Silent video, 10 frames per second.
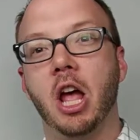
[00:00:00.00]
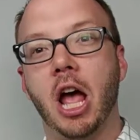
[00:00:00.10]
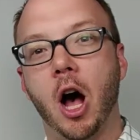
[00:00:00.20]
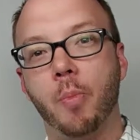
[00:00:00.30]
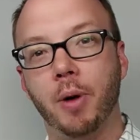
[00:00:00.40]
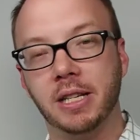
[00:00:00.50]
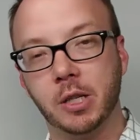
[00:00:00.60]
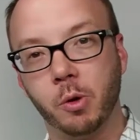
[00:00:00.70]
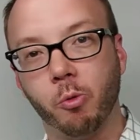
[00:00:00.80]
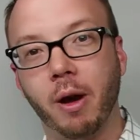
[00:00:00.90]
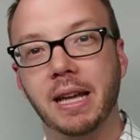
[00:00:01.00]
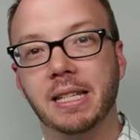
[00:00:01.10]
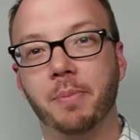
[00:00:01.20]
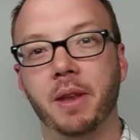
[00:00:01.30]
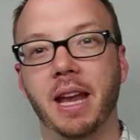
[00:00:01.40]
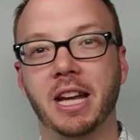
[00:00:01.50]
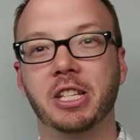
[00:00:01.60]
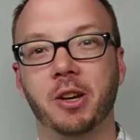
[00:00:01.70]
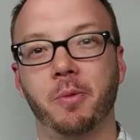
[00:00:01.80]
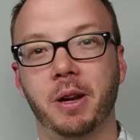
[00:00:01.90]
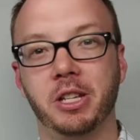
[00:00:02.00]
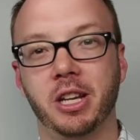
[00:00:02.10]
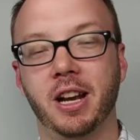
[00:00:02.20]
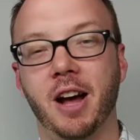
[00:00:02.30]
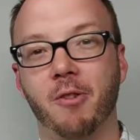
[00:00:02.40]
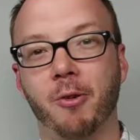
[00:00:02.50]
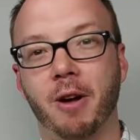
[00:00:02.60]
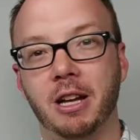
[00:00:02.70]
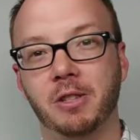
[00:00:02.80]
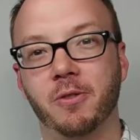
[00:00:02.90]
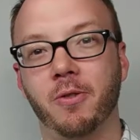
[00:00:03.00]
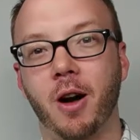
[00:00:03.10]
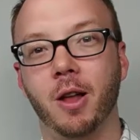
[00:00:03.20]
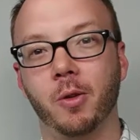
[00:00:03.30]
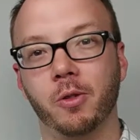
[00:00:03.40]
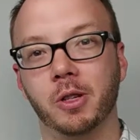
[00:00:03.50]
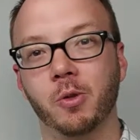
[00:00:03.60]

help us as we raise up the next generation of Christ followers.